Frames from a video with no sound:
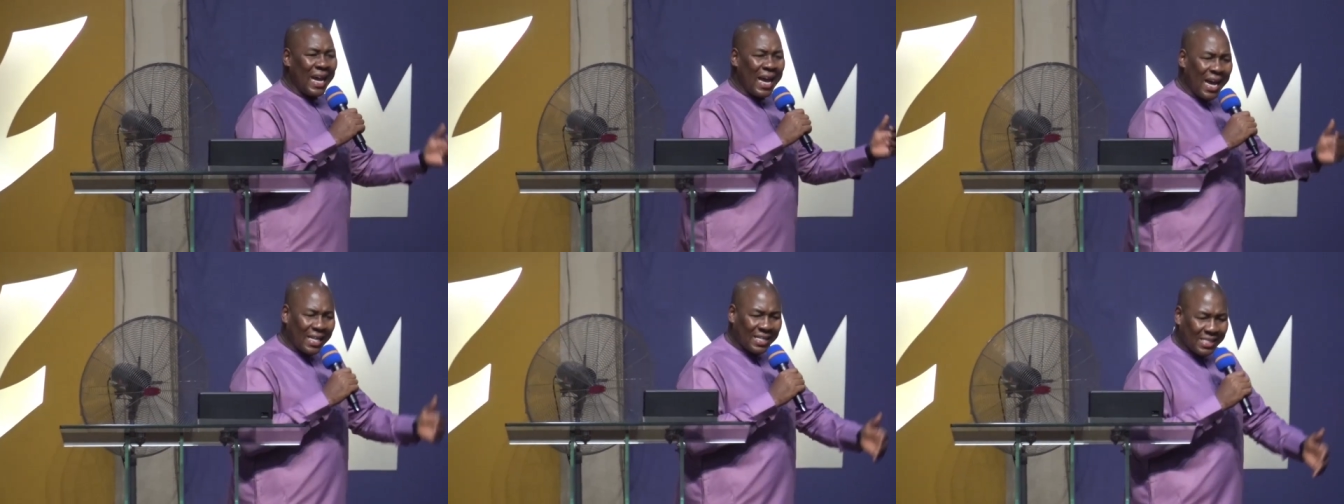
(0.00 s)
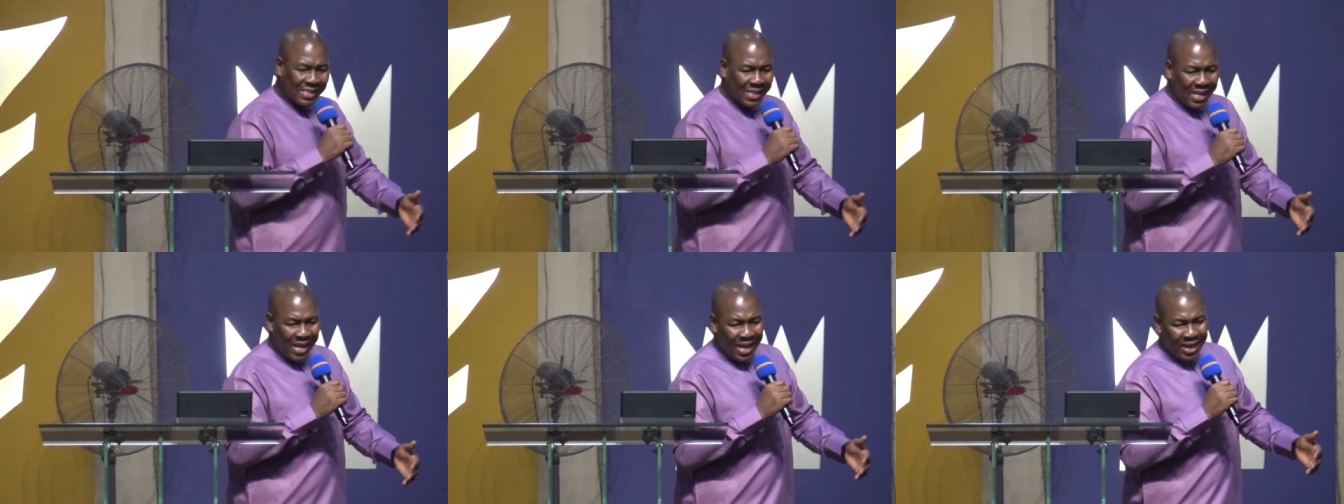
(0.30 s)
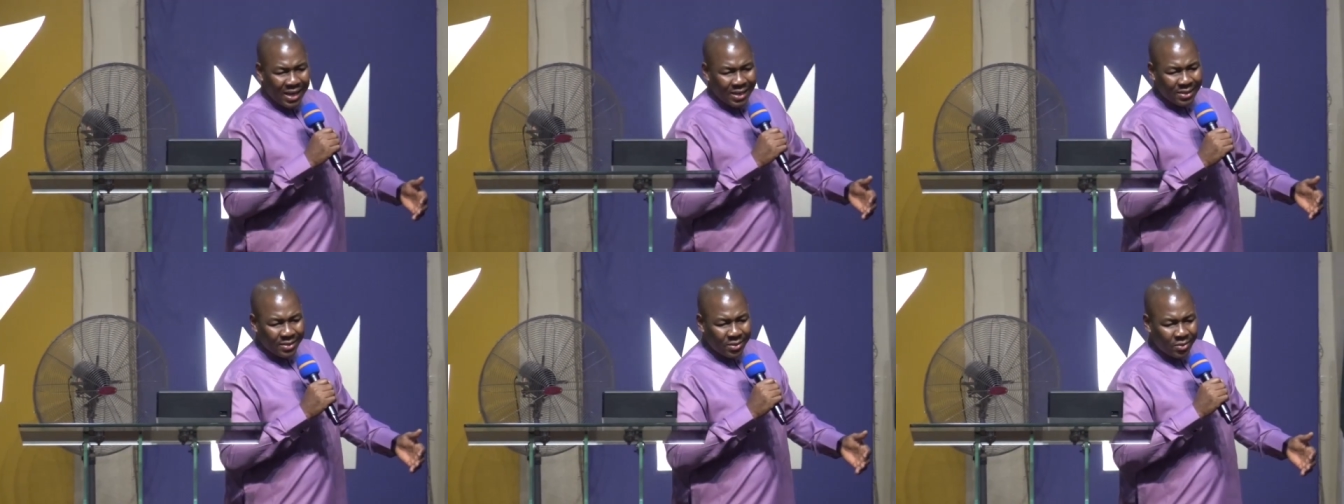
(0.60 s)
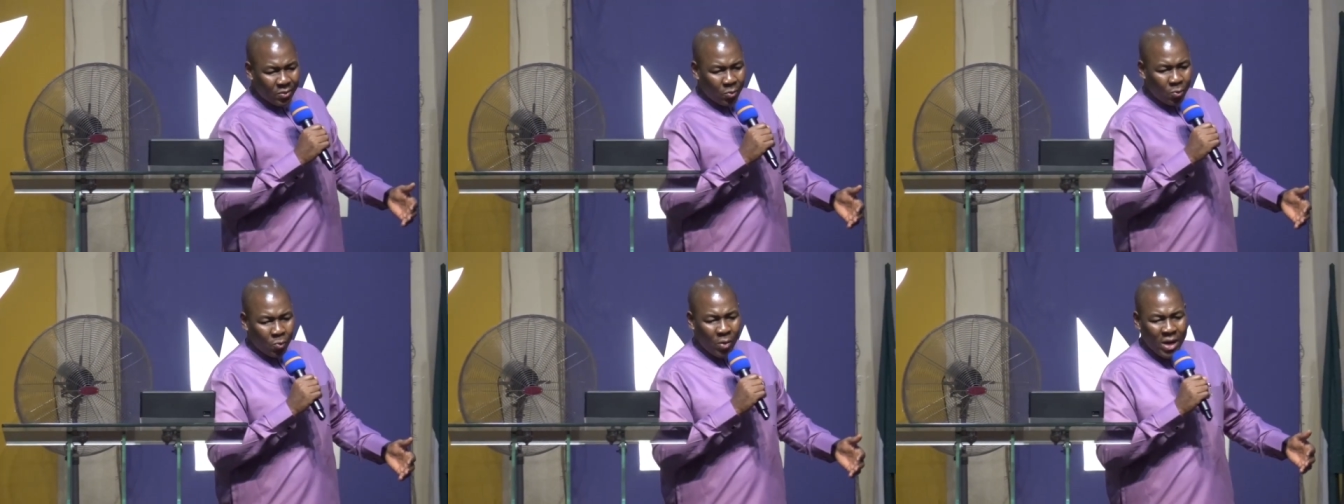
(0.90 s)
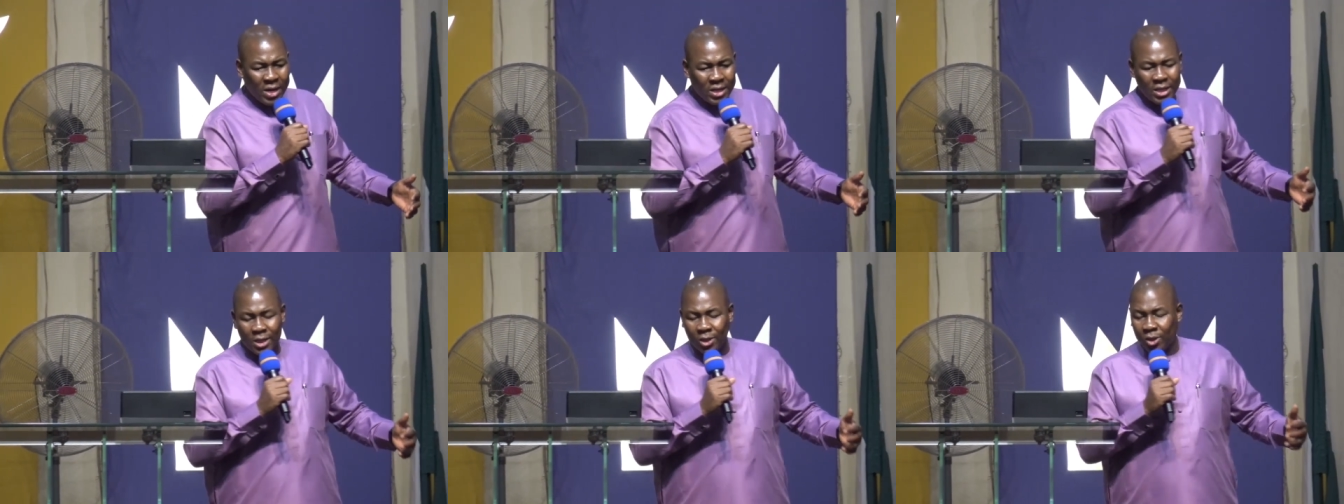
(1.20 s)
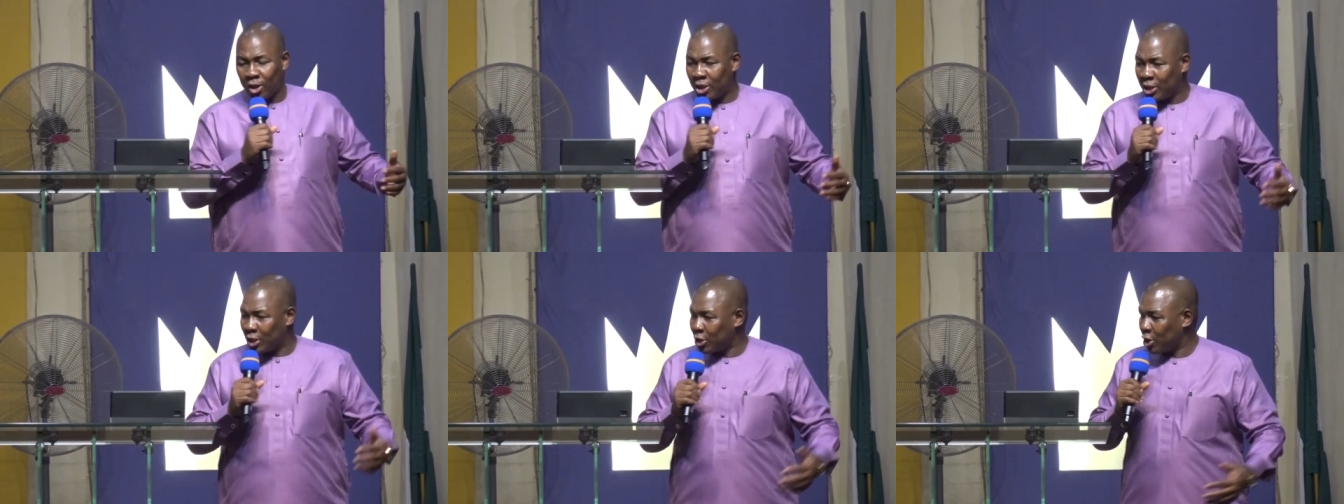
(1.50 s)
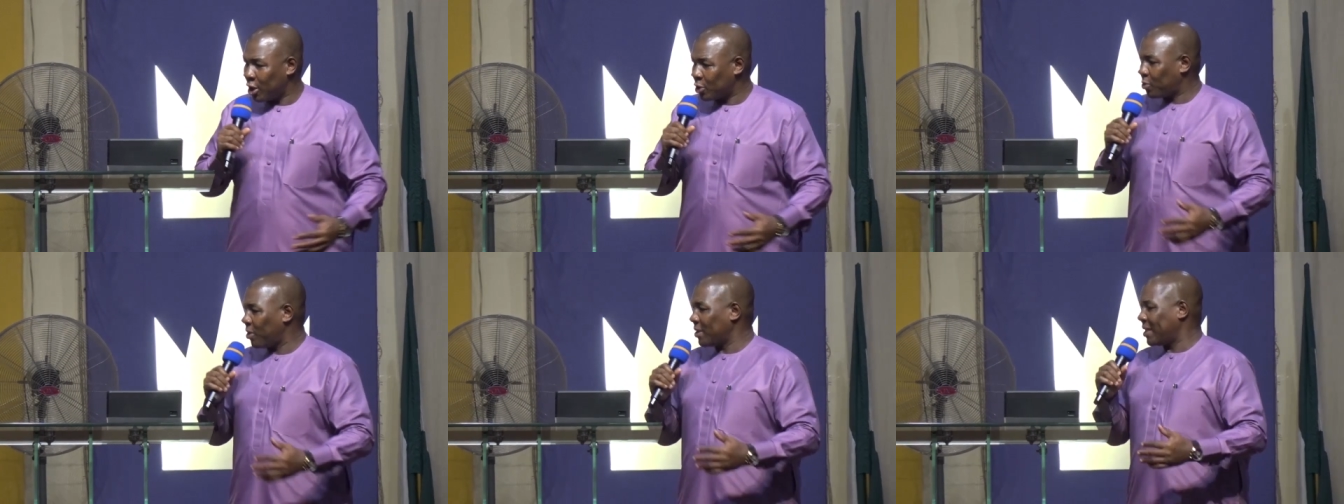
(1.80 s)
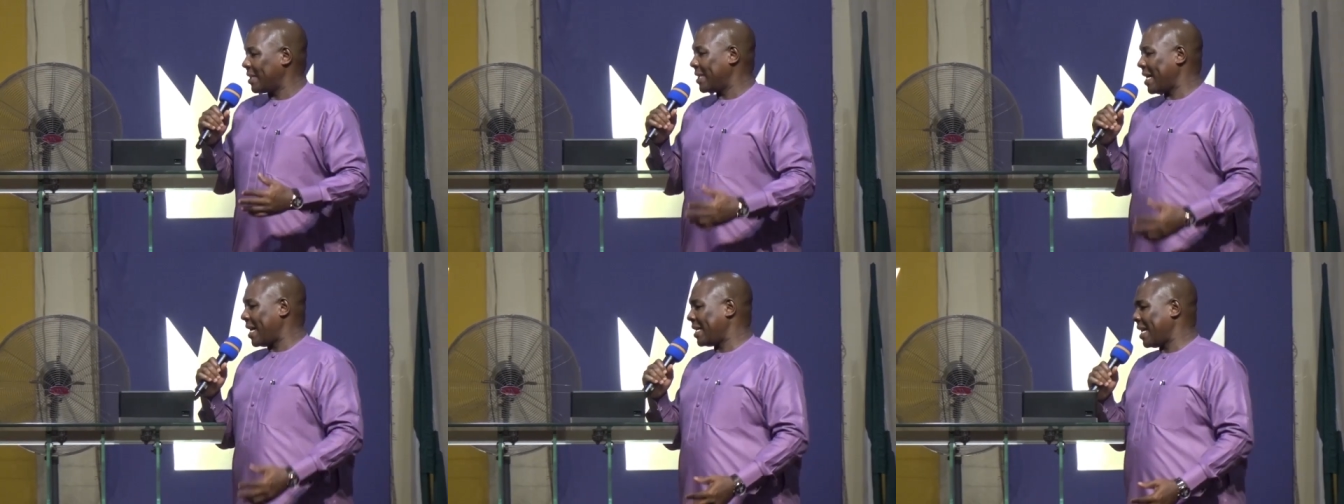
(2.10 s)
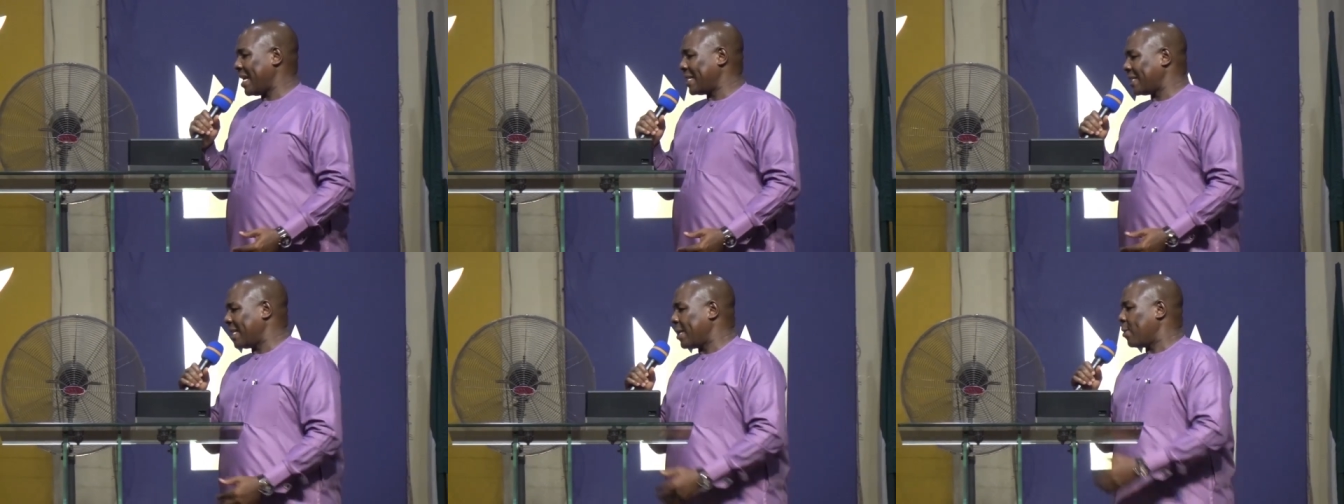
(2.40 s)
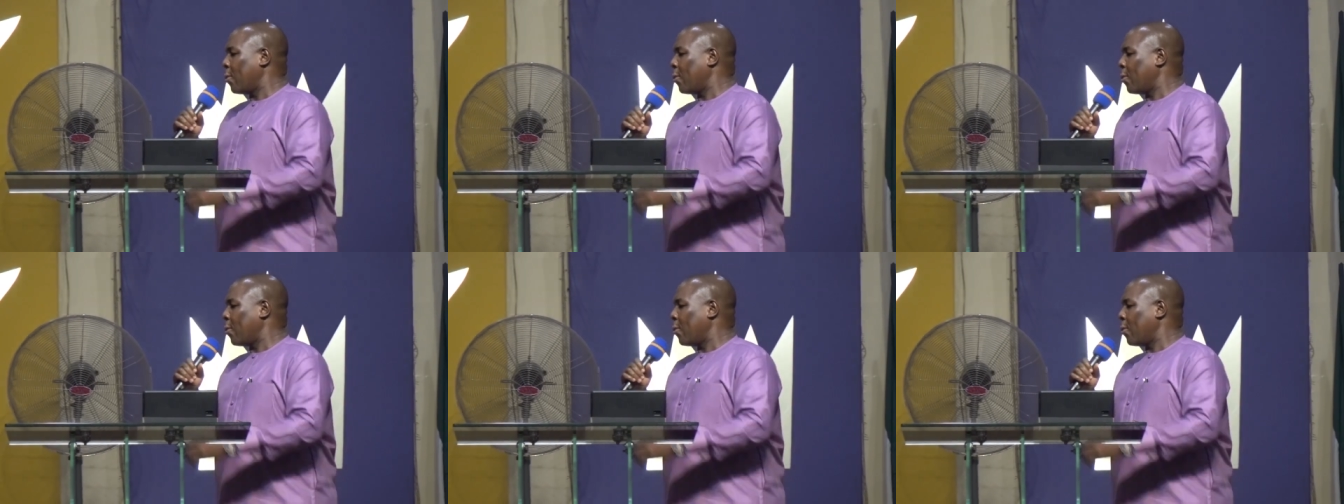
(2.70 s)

asked her when he thought Jesus was the and said,